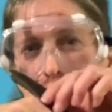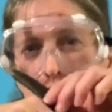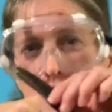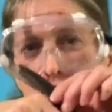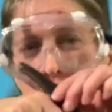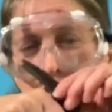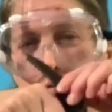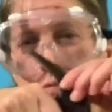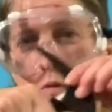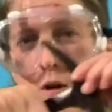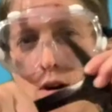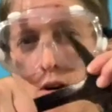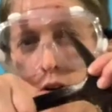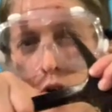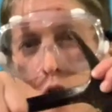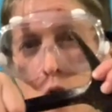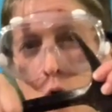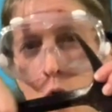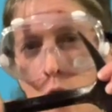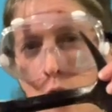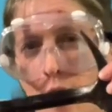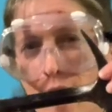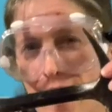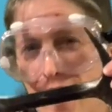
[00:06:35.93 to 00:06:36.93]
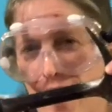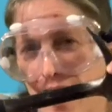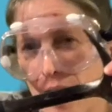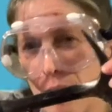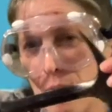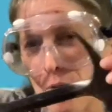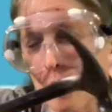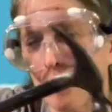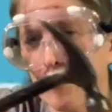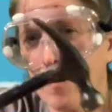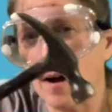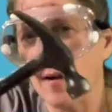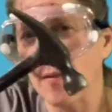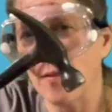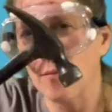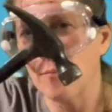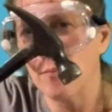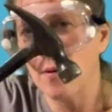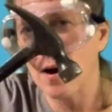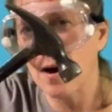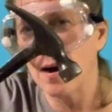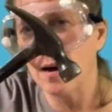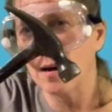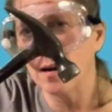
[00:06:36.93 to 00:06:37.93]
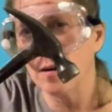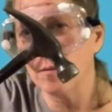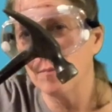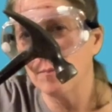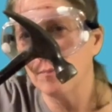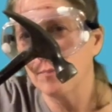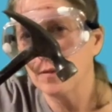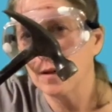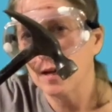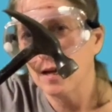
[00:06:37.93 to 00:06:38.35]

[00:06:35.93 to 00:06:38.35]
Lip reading: you want to hold the hammer by the bottom.